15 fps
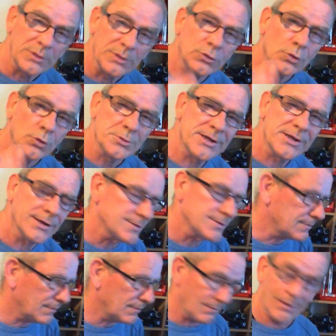those kits,
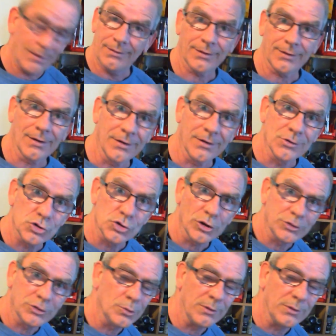I enjoy
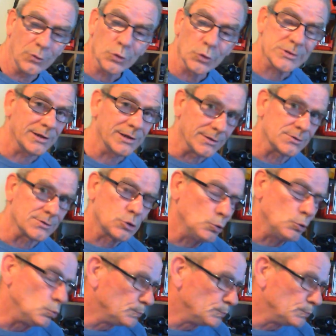doing those kits too.